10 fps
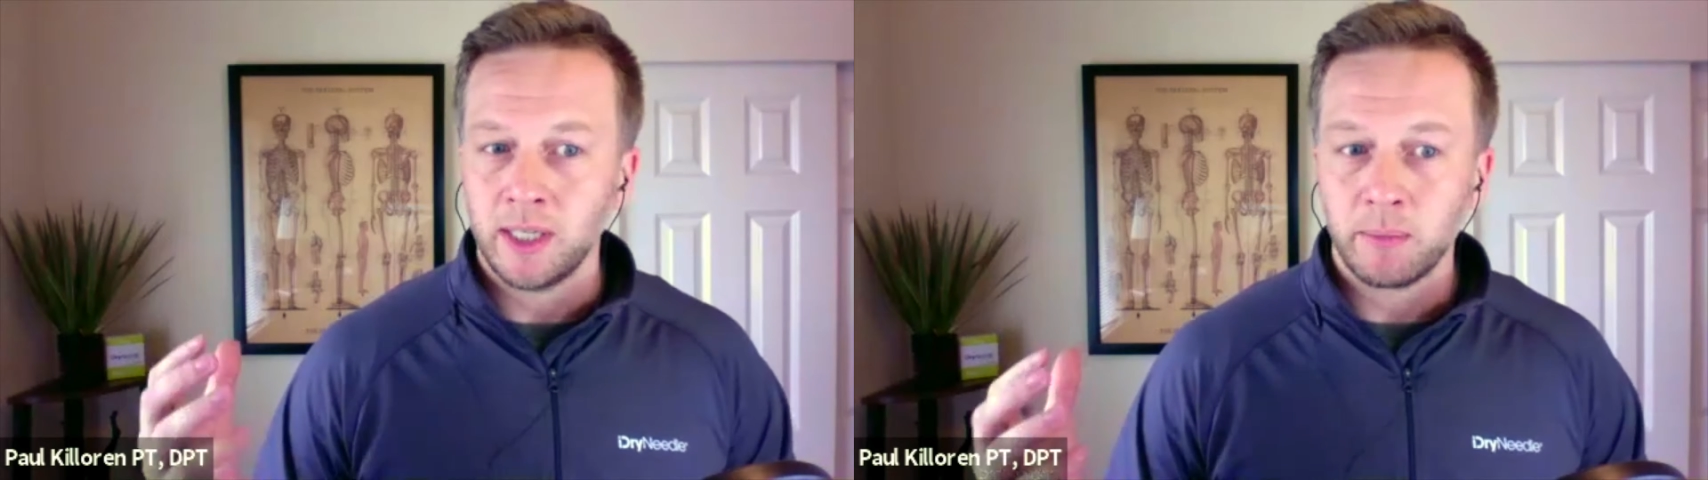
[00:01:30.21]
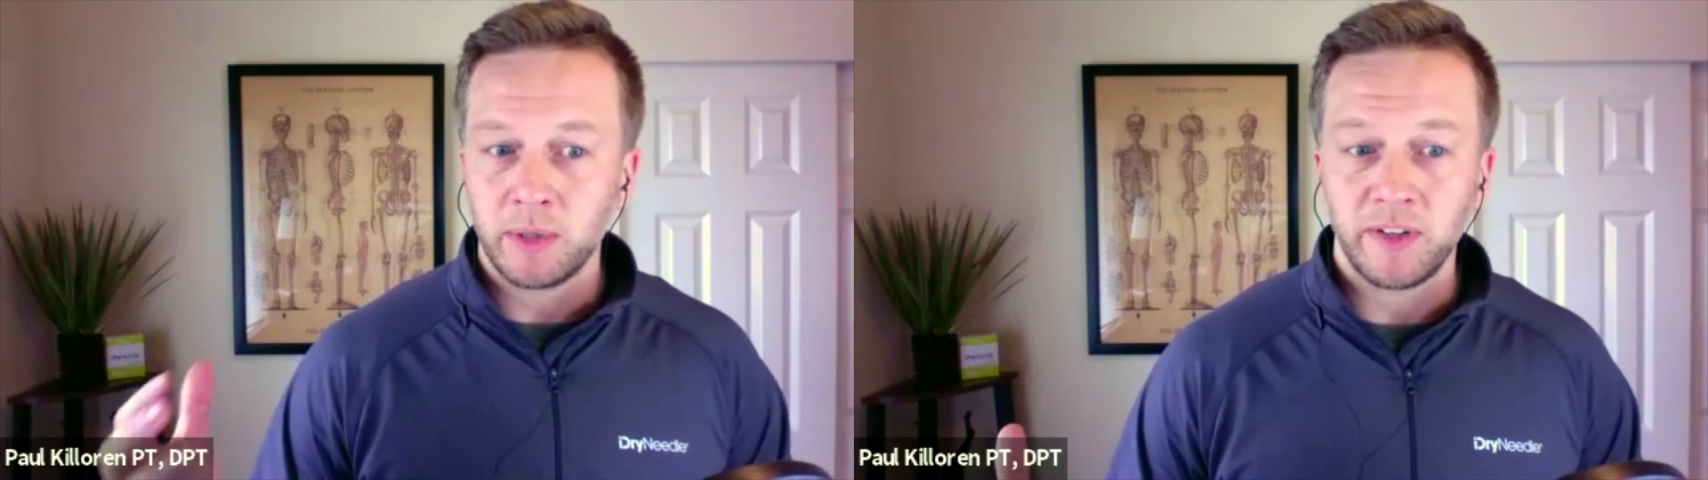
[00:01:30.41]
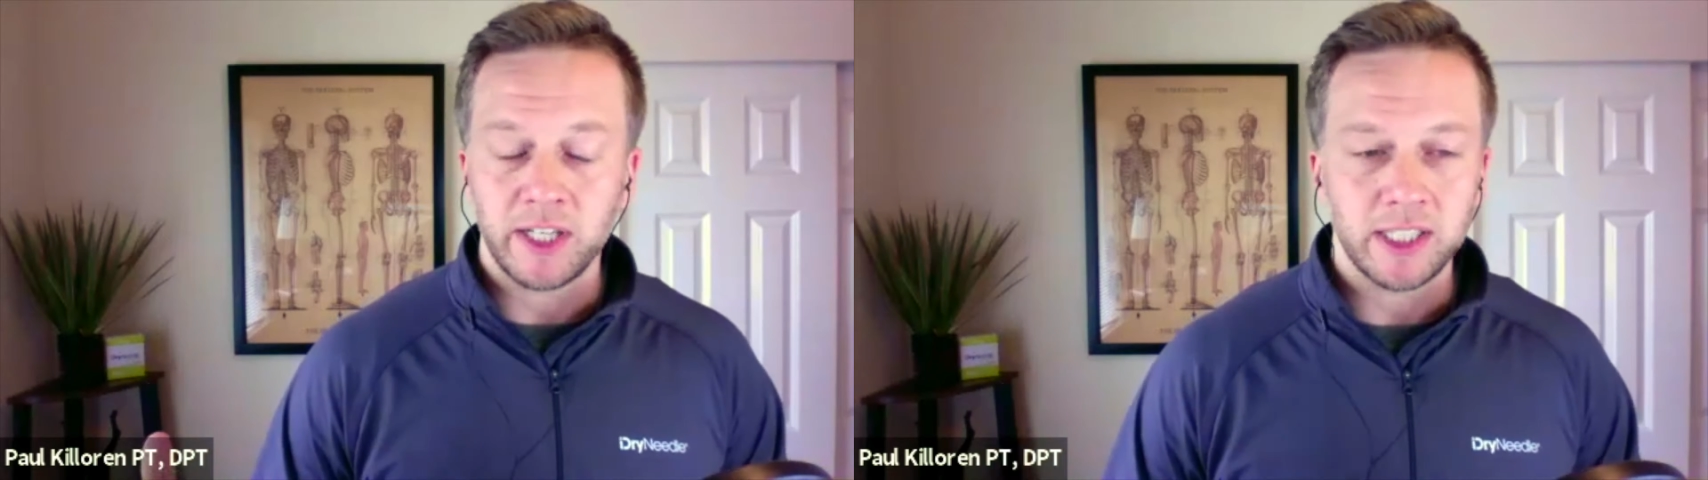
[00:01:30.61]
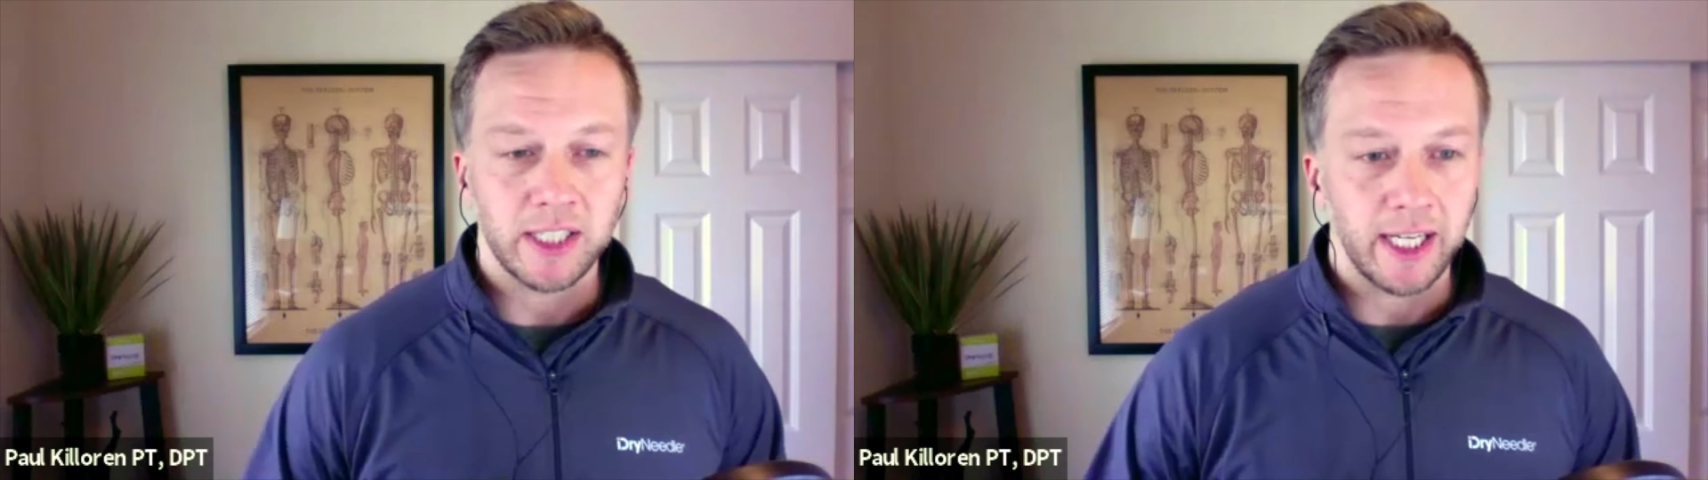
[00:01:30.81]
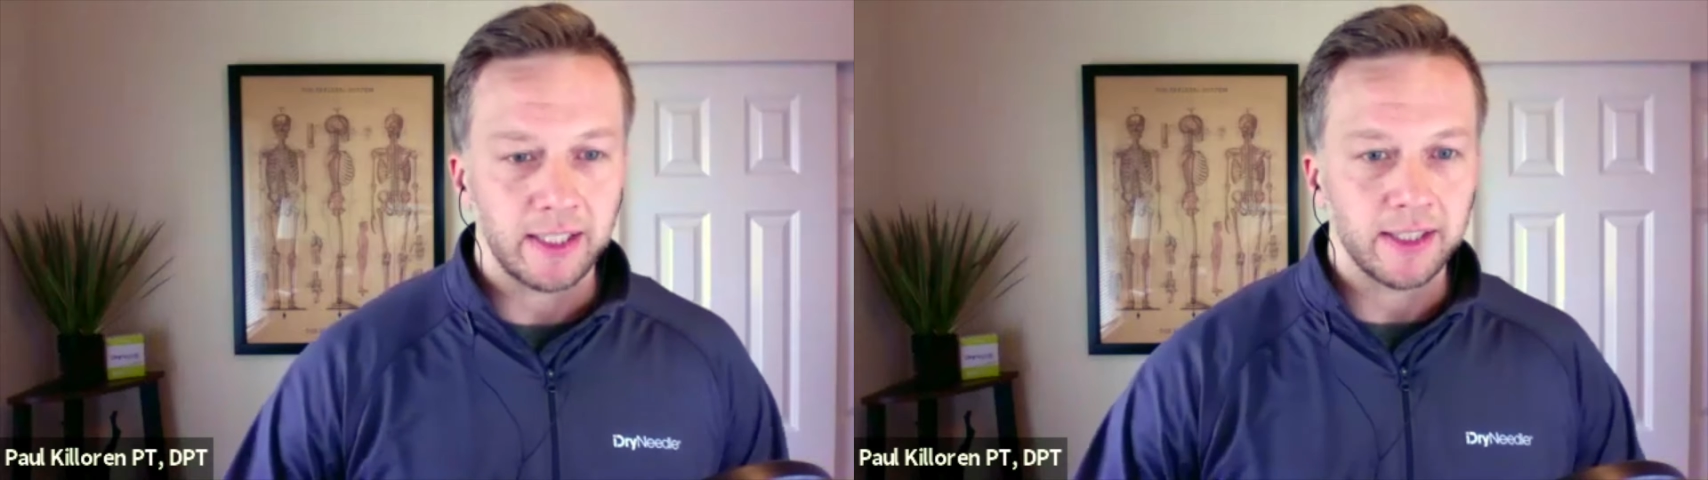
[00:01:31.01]
professional
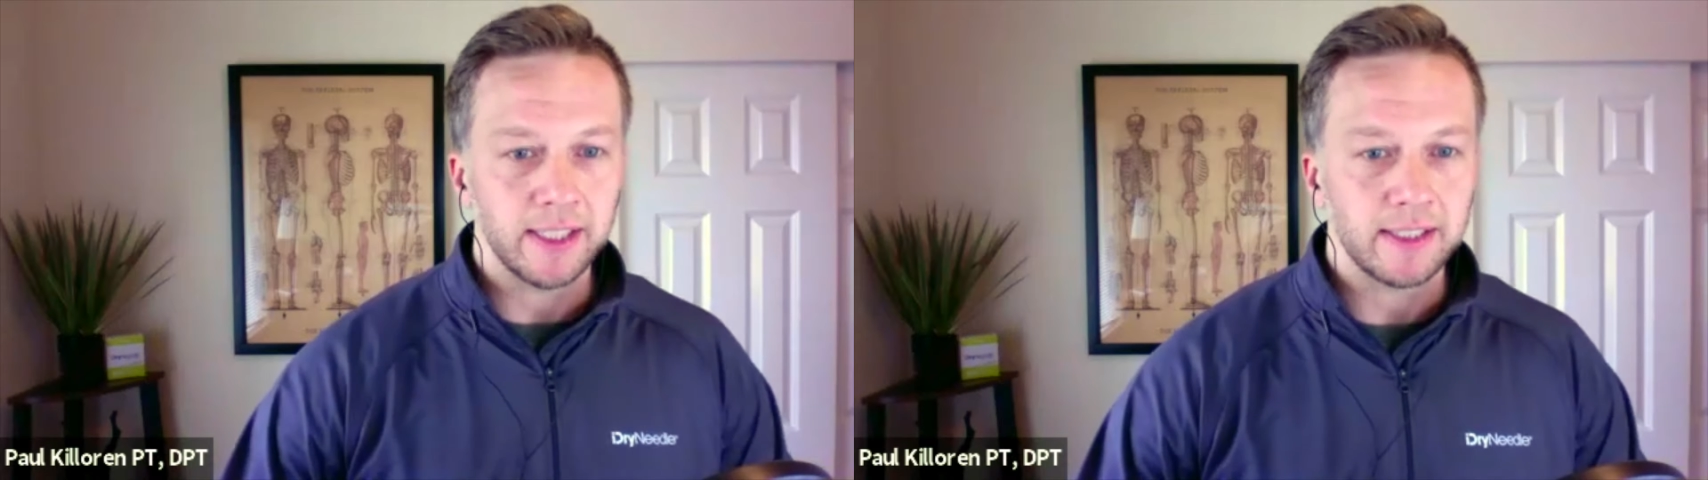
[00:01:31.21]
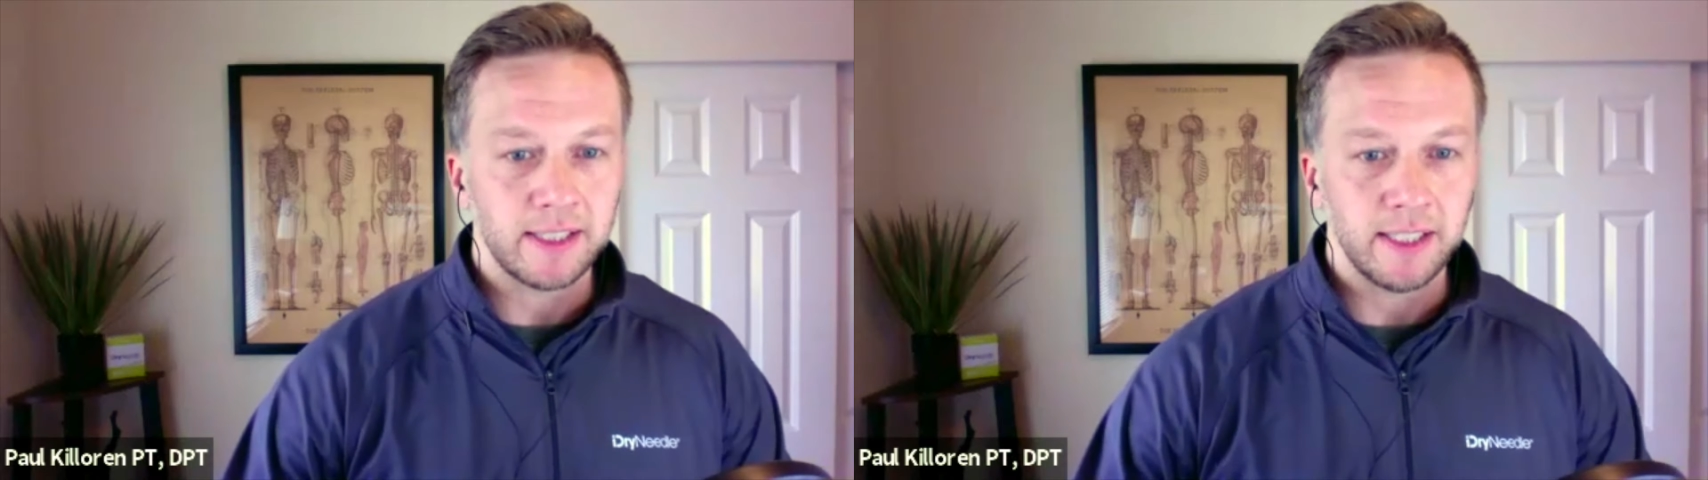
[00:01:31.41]
athletes.